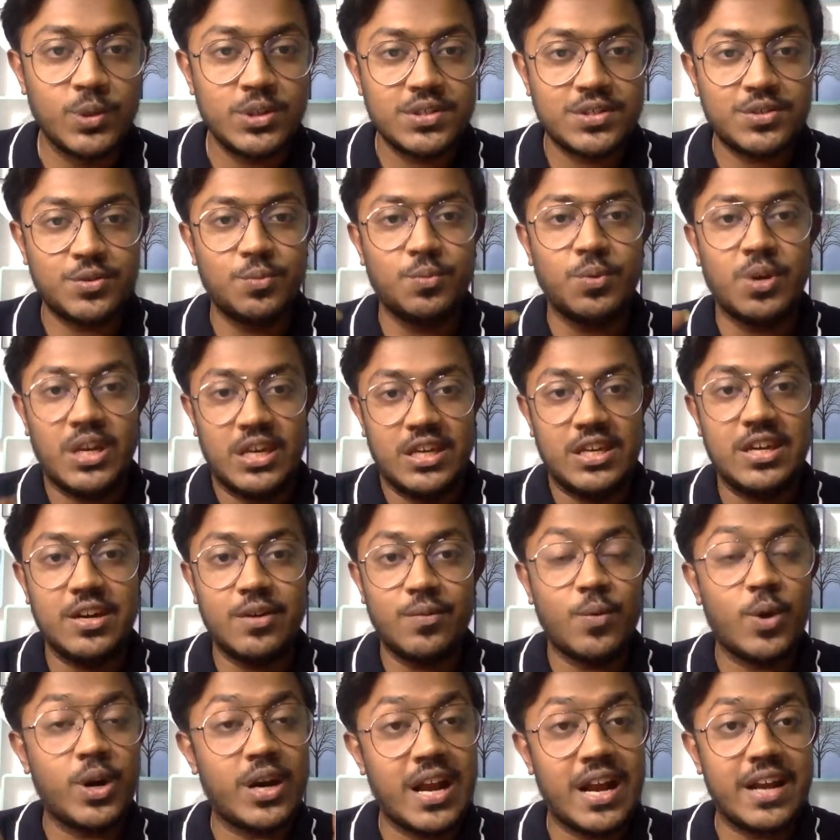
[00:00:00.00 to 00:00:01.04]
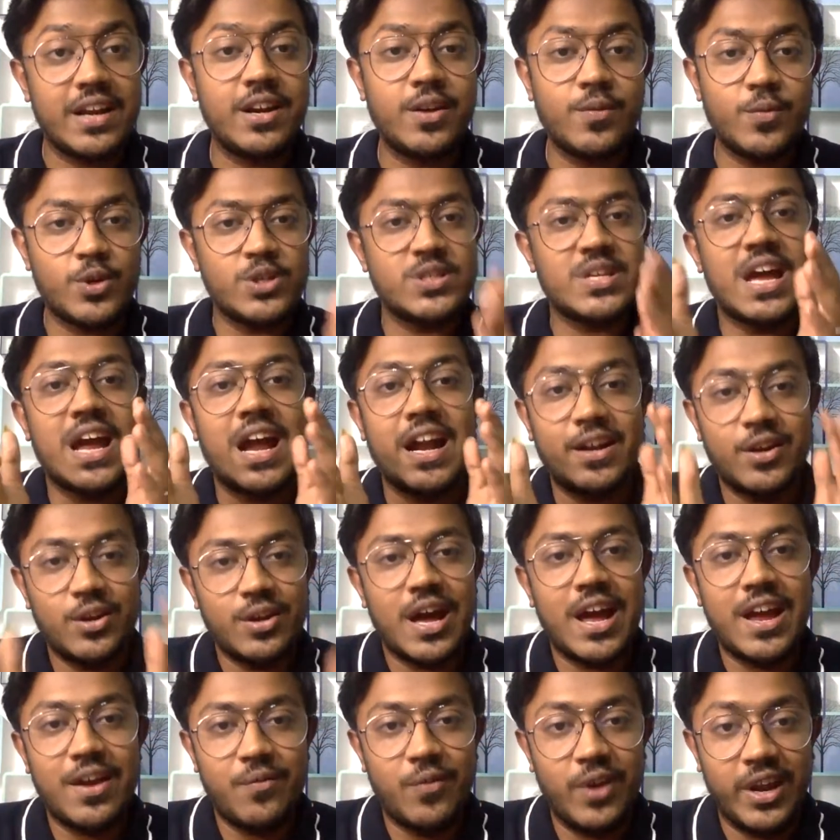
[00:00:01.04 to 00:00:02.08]
So here, what I did was
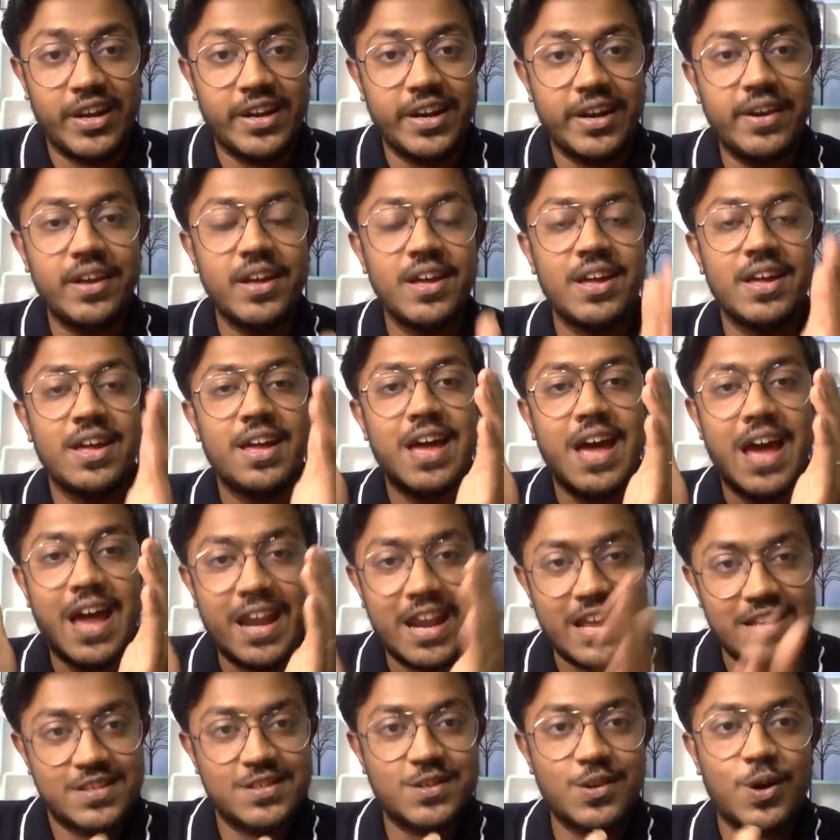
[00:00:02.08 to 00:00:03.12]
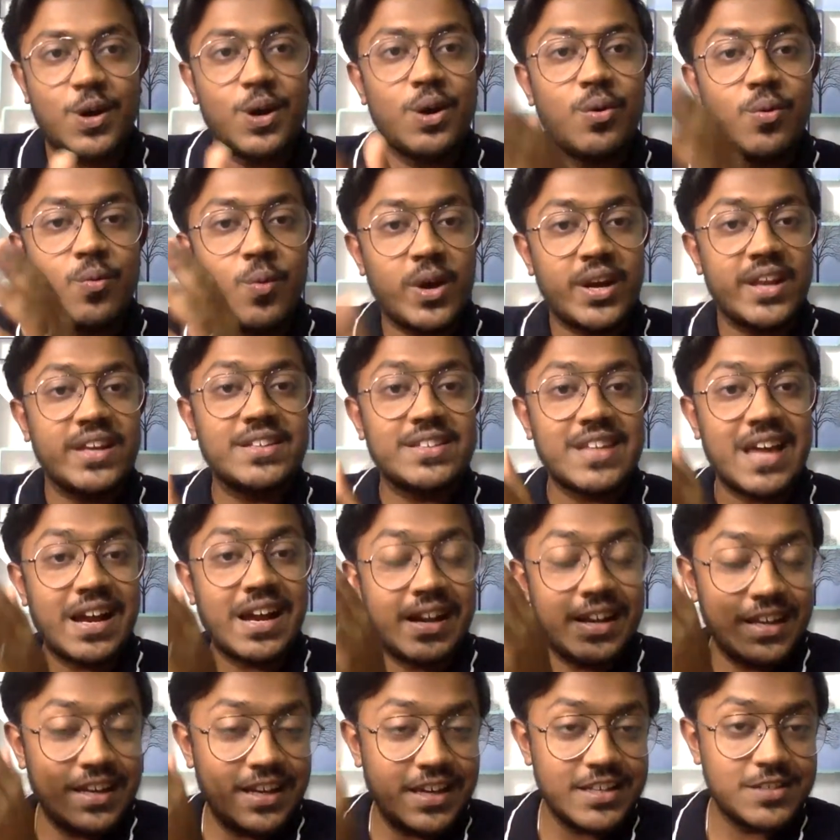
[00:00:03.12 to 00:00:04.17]
I waited and I saw what
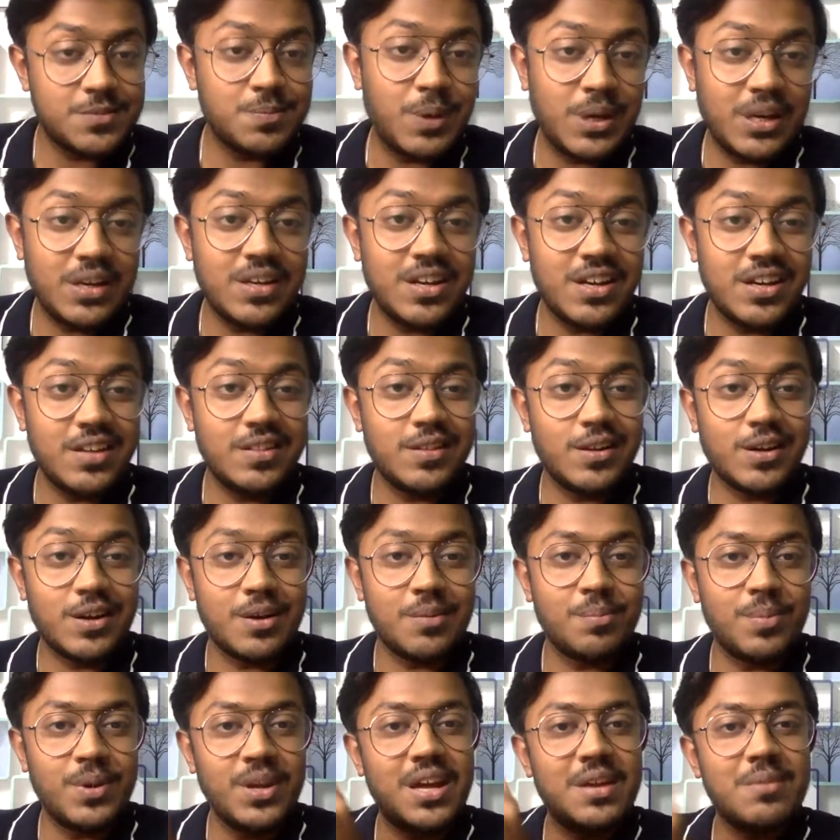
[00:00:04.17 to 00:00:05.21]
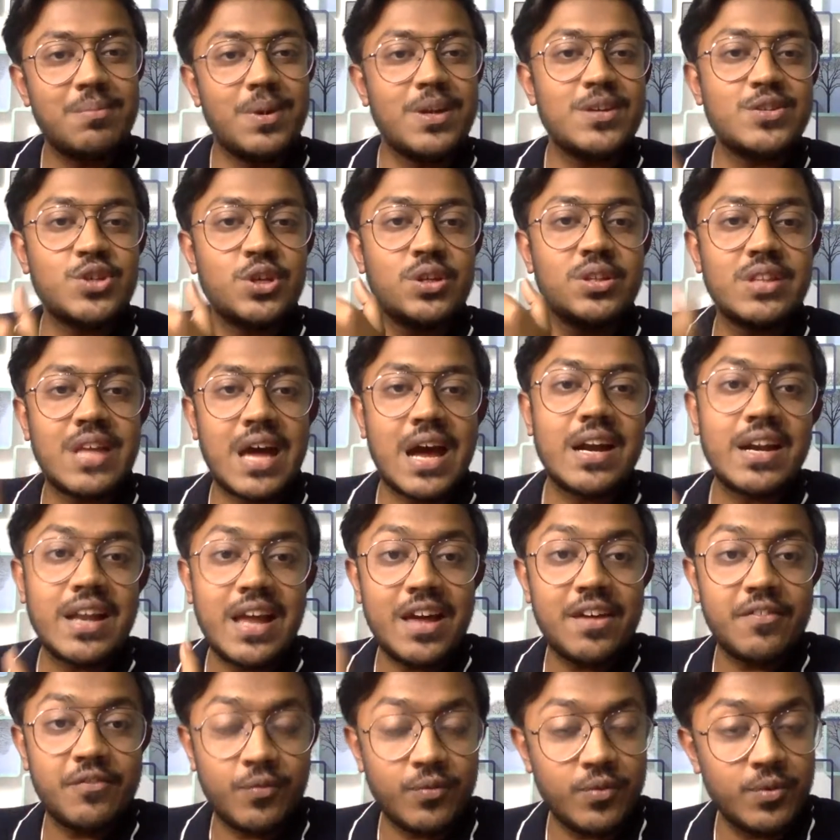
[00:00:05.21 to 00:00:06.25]
exactly is being done in the company, and based on that,
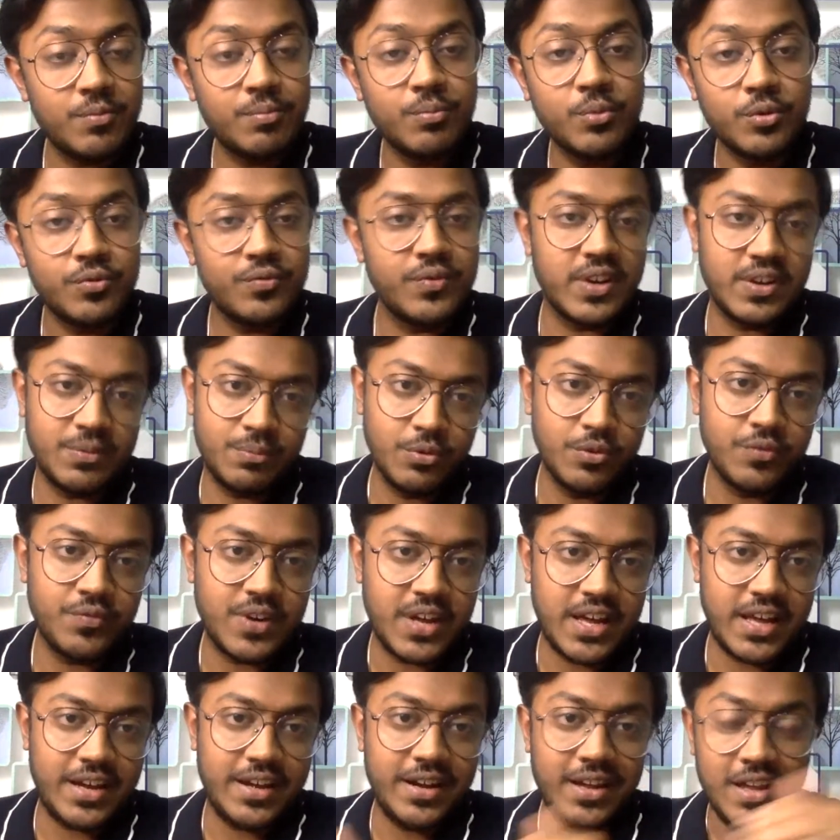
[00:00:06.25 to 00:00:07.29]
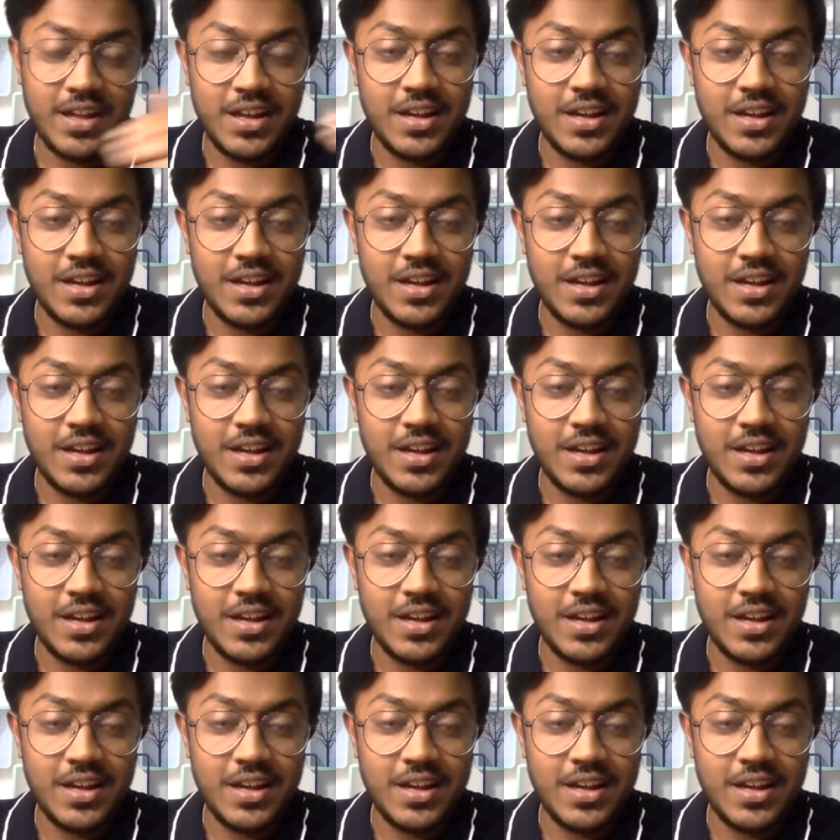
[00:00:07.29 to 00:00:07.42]
I moved ahead.